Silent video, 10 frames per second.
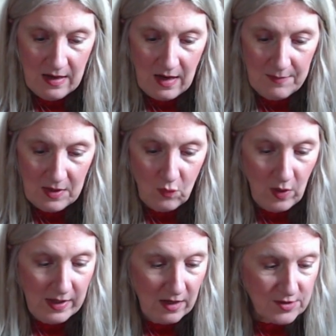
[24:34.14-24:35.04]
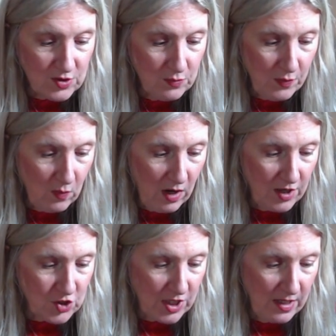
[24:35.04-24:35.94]
I made one out of
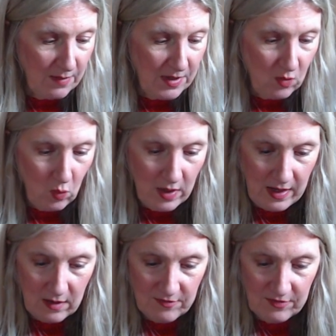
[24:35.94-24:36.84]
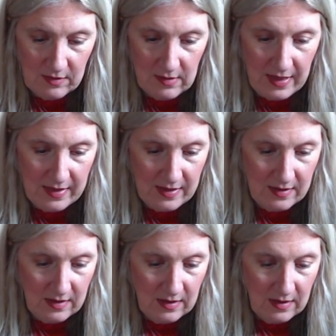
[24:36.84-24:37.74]
superwash and I made one out of
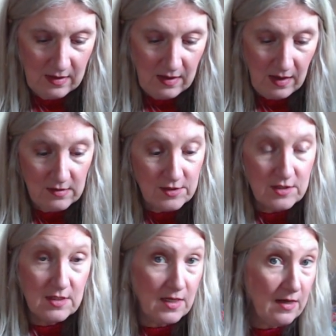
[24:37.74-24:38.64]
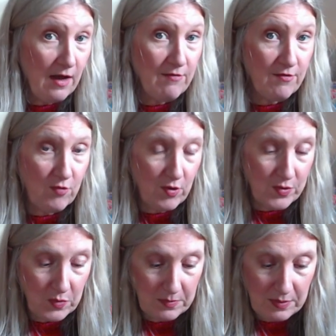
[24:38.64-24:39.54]
linen. I did have a
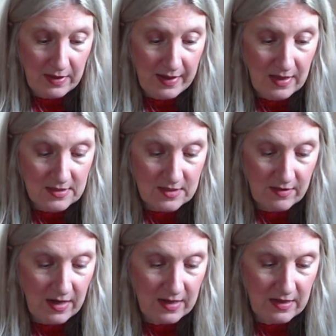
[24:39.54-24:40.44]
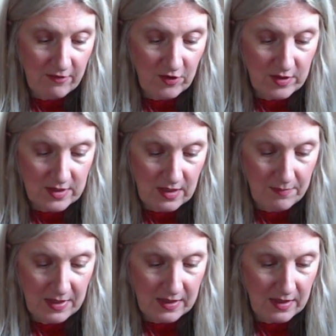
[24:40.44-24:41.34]
fourth one planned that I never ended up
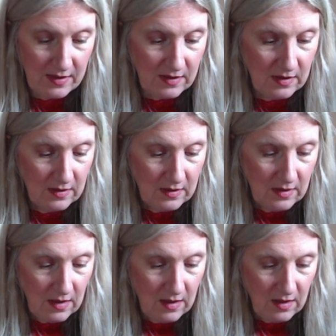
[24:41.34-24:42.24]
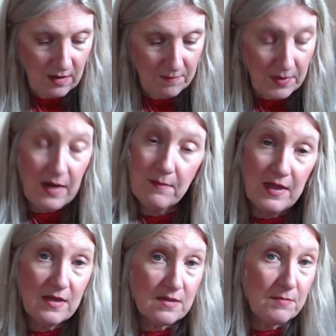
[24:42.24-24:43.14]
making, um, but I
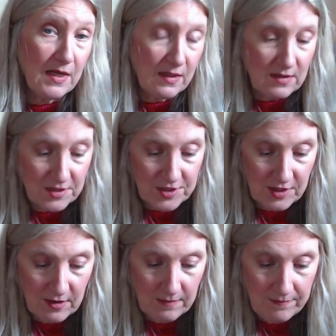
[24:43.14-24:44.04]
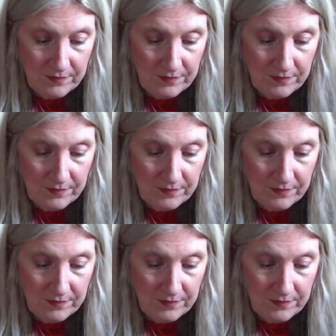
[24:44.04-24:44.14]
may make it this year.